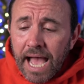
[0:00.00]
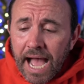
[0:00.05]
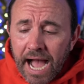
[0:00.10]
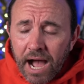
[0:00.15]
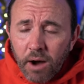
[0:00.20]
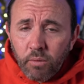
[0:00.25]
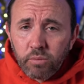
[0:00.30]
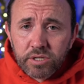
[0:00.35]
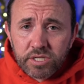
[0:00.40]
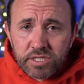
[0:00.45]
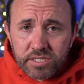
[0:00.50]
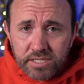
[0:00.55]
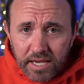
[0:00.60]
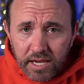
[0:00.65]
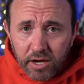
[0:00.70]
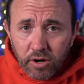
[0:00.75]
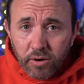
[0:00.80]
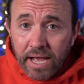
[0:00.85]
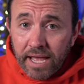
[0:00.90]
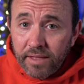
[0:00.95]
I would
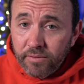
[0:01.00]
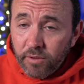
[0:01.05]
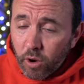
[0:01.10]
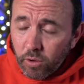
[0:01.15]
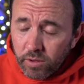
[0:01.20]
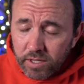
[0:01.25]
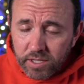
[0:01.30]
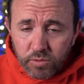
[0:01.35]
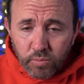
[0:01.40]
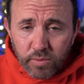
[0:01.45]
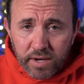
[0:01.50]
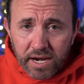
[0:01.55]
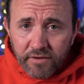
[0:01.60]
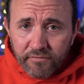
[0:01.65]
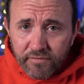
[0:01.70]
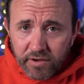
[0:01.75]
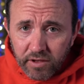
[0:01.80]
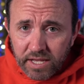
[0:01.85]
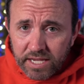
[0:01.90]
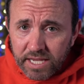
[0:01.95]
sell at only when I
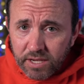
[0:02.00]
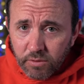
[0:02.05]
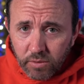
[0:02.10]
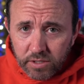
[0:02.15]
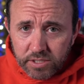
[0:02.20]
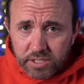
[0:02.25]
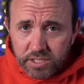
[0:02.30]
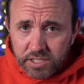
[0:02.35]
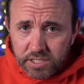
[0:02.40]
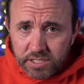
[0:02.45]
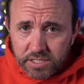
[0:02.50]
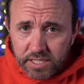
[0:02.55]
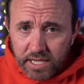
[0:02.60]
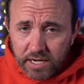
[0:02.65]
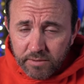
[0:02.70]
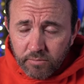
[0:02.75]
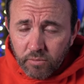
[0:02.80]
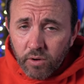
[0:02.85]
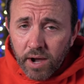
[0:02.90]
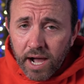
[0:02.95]
felt like it wasn't
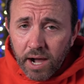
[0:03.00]
sustainable.